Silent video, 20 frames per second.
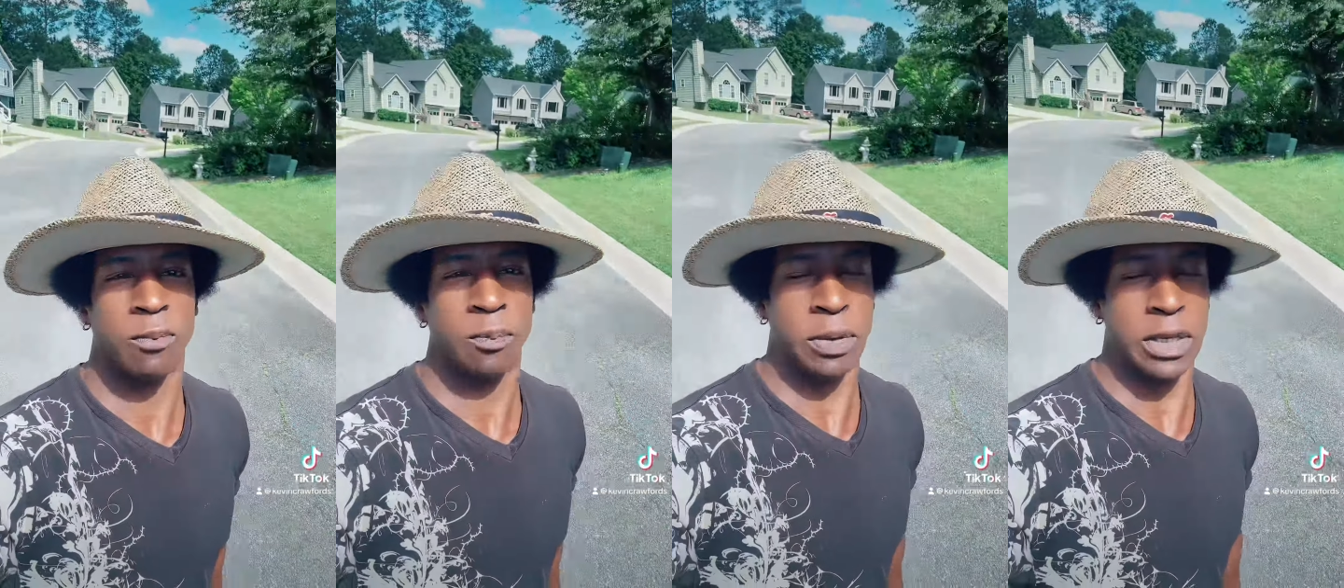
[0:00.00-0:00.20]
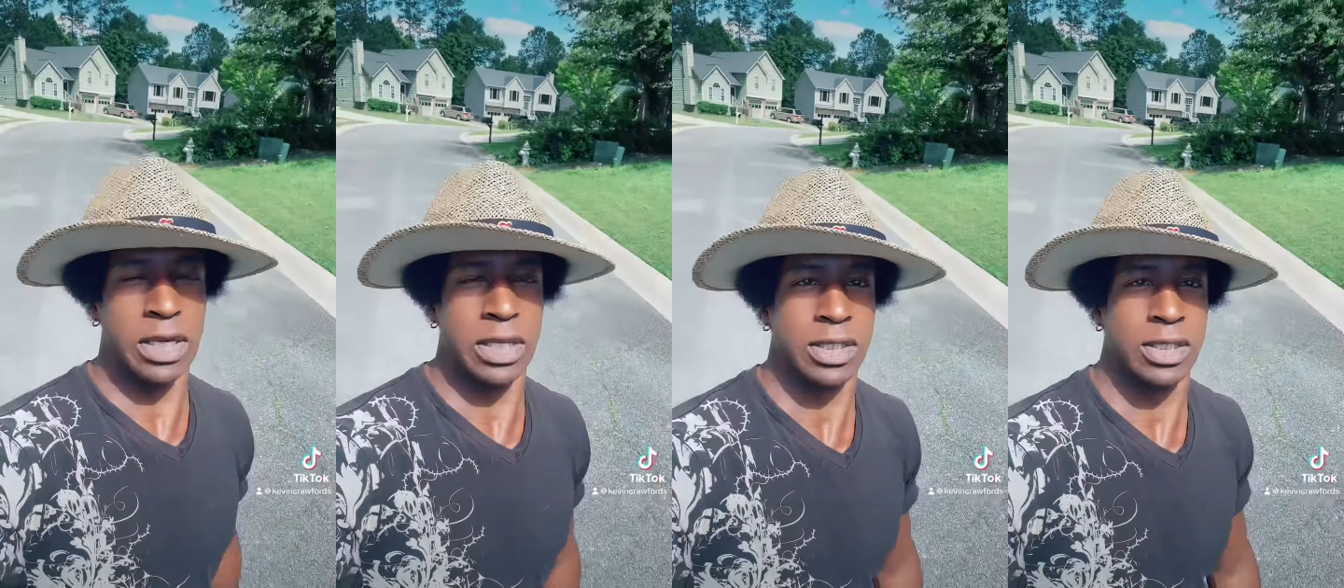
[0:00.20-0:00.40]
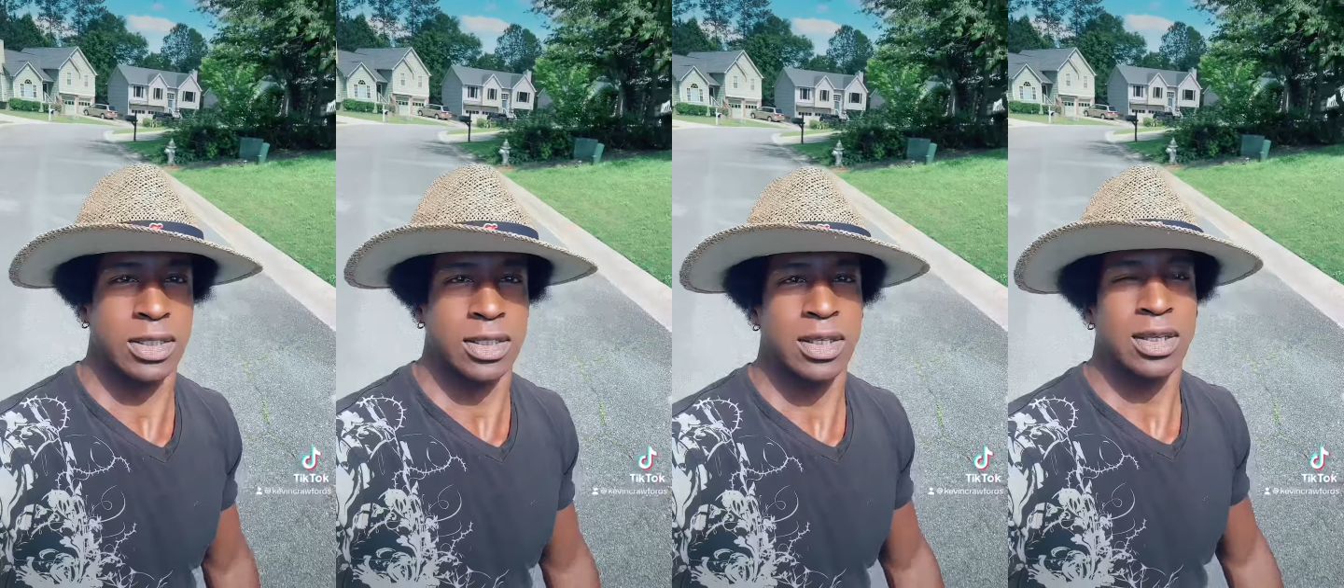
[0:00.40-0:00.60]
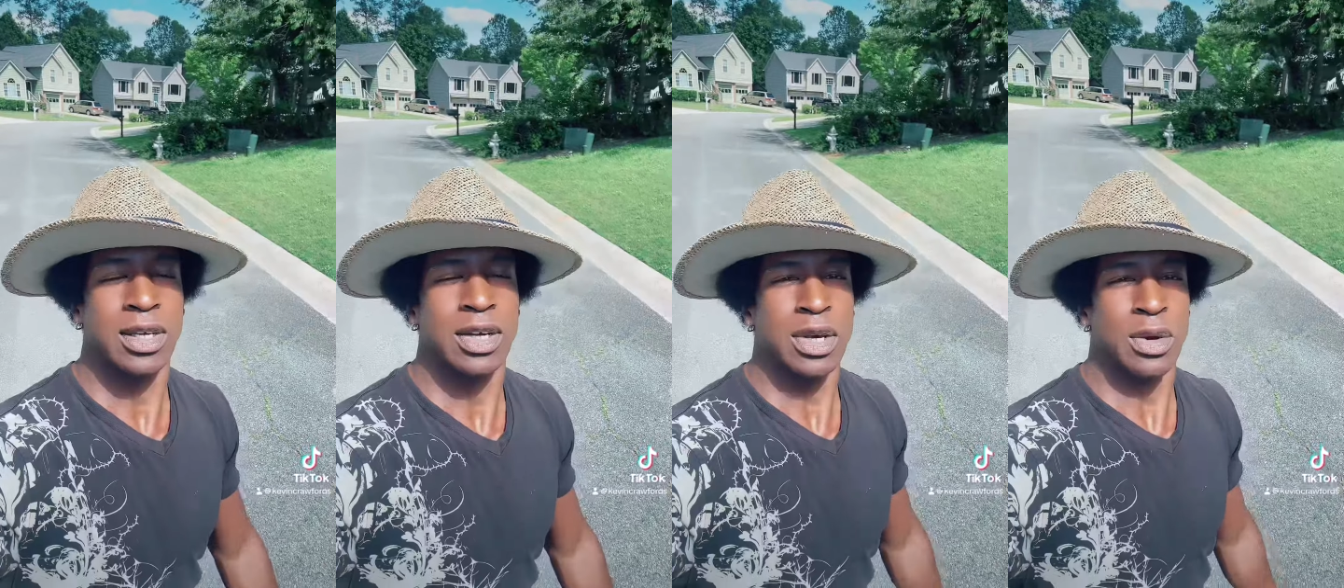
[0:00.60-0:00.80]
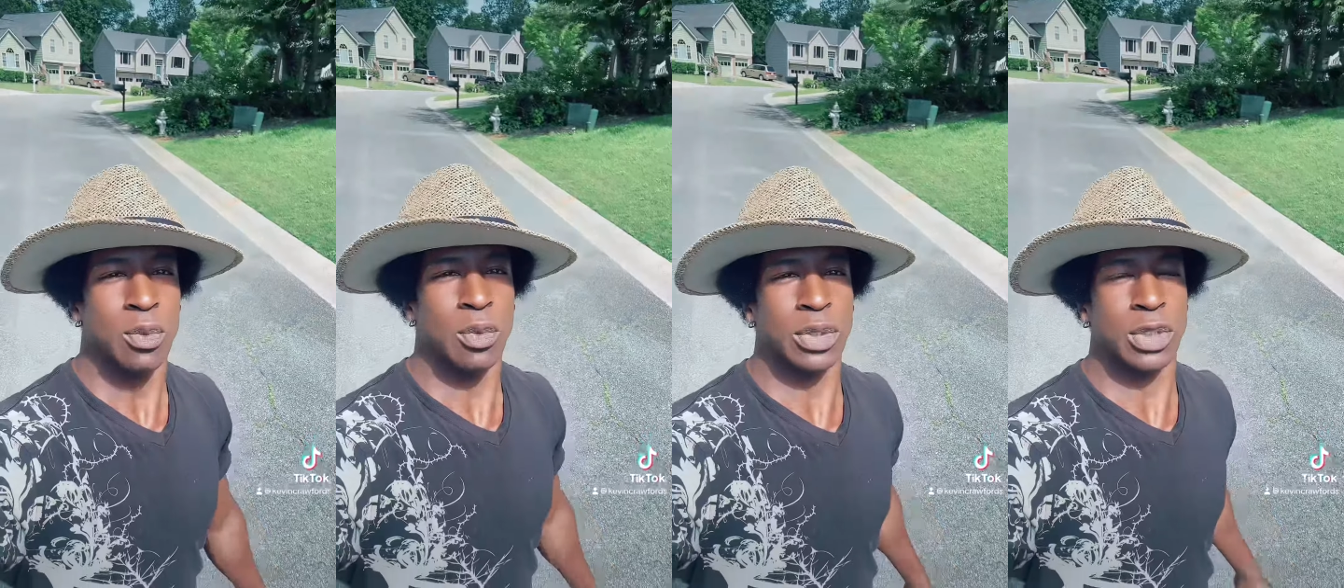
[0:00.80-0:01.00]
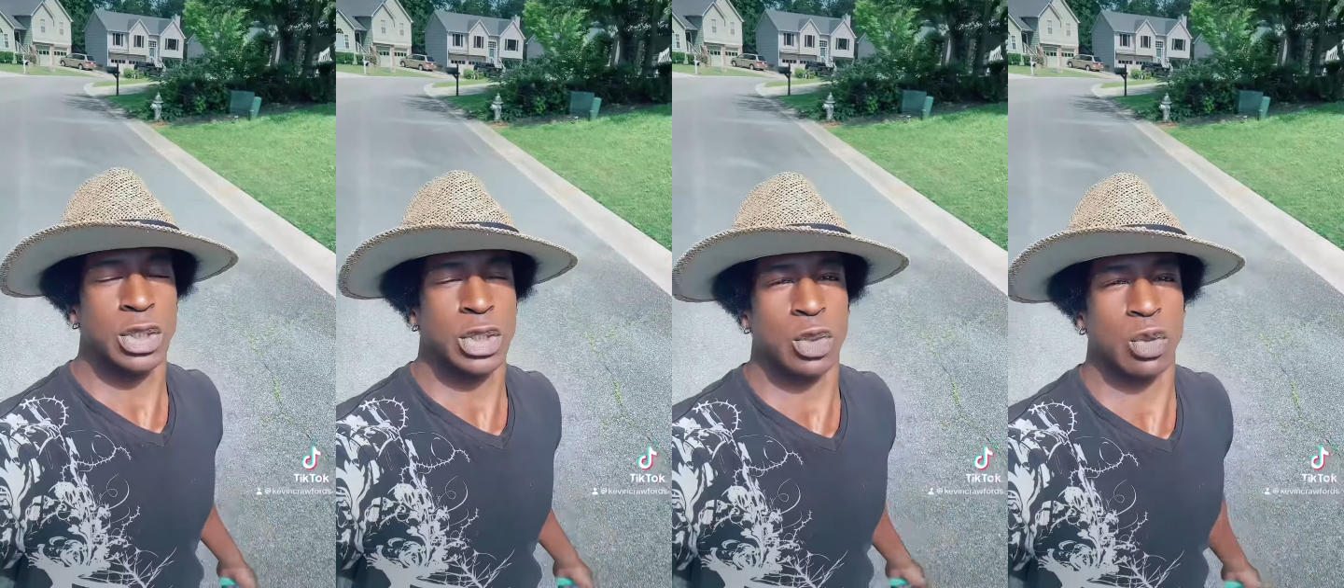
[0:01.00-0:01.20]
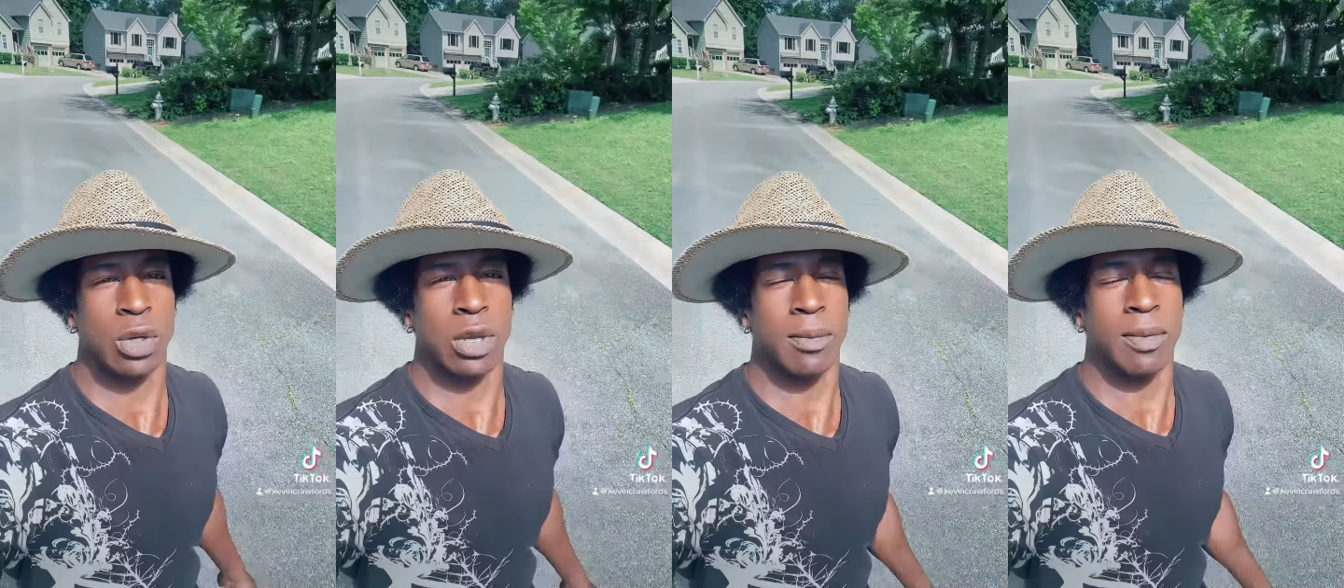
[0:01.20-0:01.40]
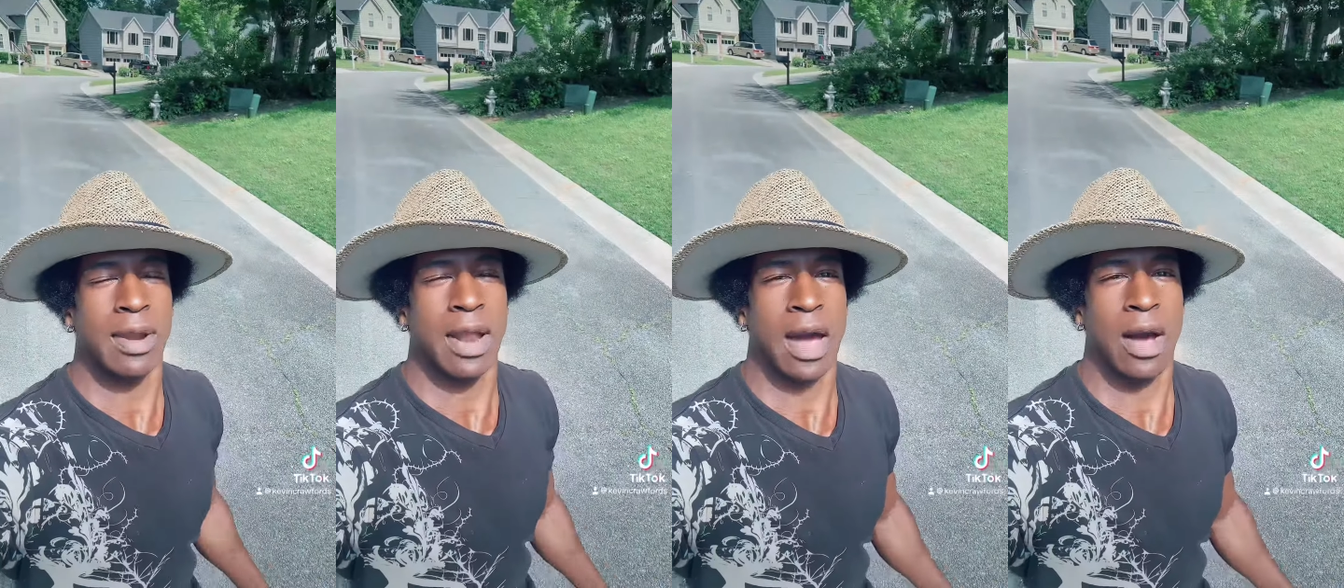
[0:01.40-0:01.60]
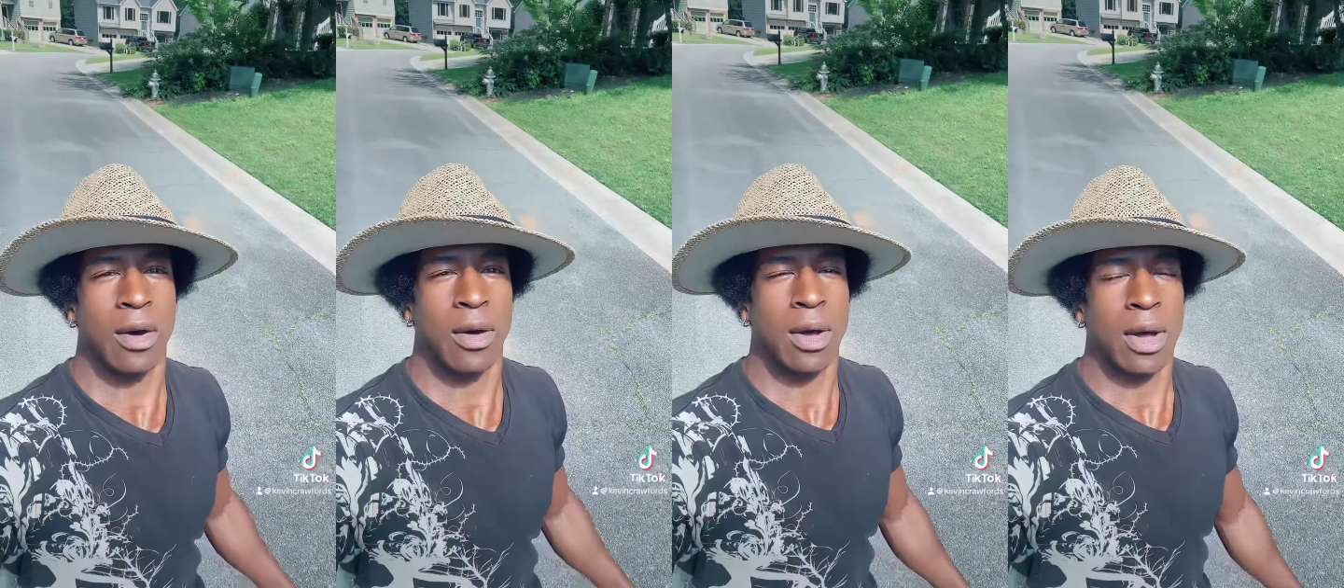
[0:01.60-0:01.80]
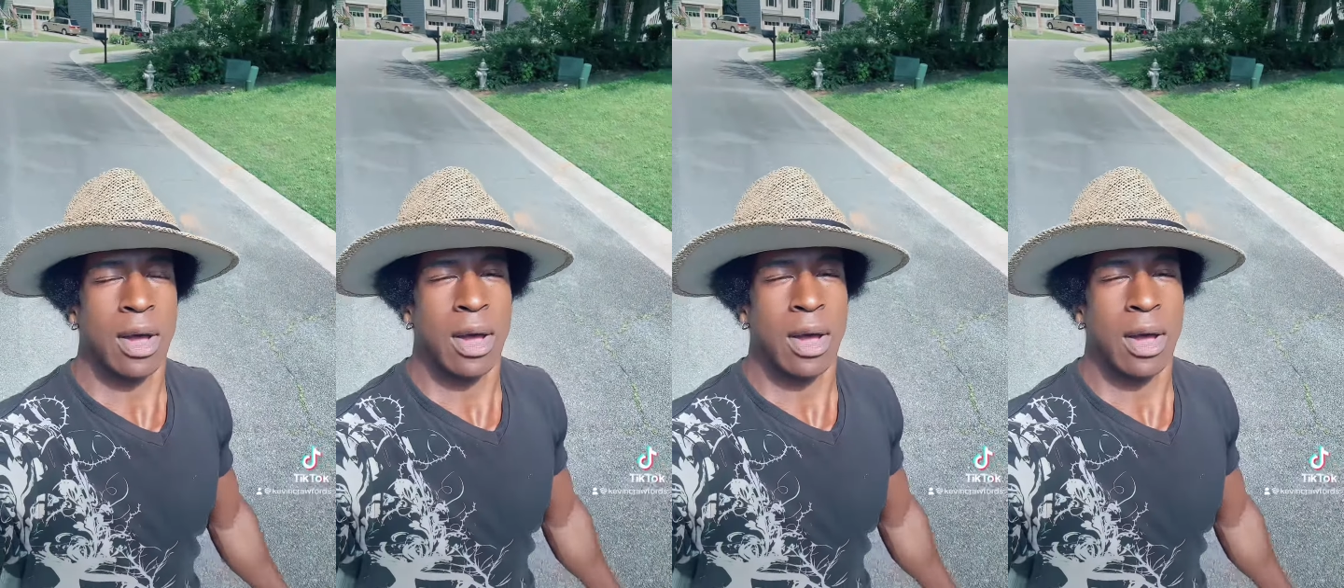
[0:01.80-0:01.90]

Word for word: peace was screaming out,